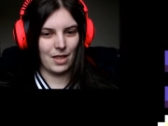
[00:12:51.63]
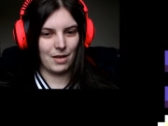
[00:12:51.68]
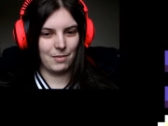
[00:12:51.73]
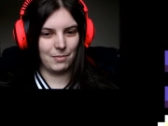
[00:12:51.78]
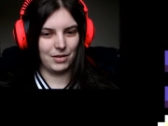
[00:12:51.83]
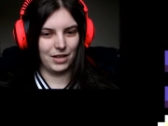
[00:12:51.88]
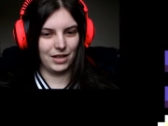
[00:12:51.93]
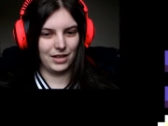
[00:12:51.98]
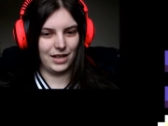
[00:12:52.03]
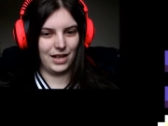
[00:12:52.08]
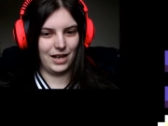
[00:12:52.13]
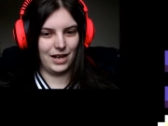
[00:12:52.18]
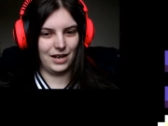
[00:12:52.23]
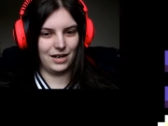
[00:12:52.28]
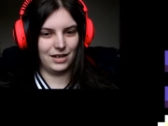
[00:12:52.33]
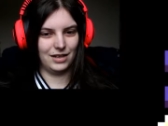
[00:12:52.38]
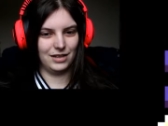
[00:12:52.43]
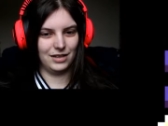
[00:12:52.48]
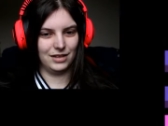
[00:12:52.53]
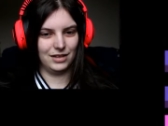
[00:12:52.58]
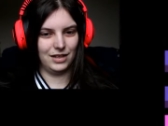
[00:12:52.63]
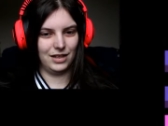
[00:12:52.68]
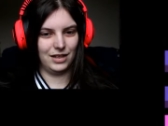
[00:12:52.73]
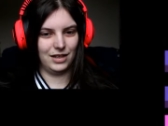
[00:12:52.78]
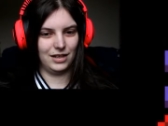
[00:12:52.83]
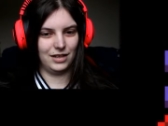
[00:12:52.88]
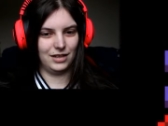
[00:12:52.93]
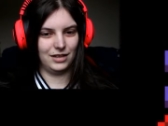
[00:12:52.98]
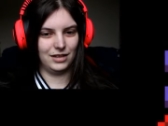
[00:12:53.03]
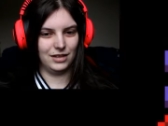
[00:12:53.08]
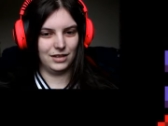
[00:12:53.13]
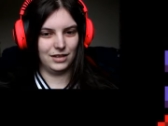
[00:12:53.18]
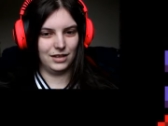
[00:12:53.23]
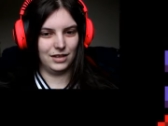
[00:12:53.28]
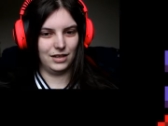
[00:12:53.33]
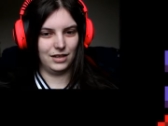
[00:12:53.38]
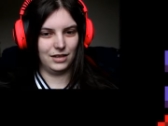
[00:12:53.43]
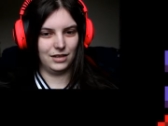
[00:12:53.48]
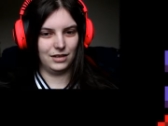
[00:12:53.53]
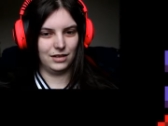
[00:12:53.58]
Put that there, and then there, and then
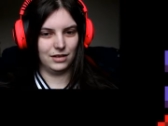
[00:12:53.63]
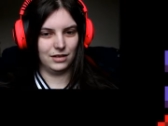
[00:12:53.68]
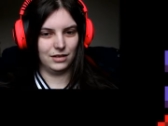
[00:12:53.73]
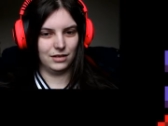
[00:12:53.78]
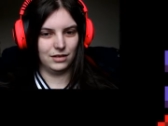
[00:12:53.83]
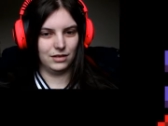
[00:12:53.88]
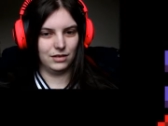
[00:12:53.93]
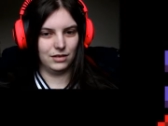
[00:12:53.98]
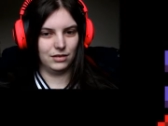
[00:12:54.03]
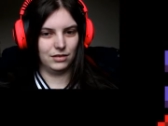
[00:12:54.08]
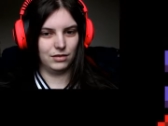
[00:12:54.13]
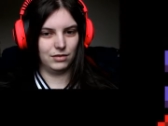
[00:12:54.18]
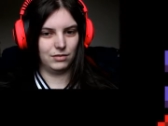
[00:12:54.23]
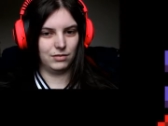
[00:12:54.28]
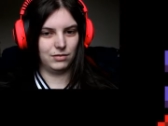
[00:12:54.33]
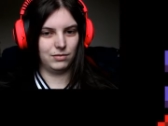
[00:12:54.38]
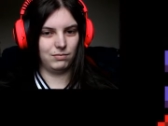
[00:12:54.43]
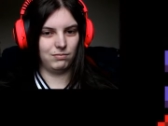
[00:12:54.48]
there, and then no.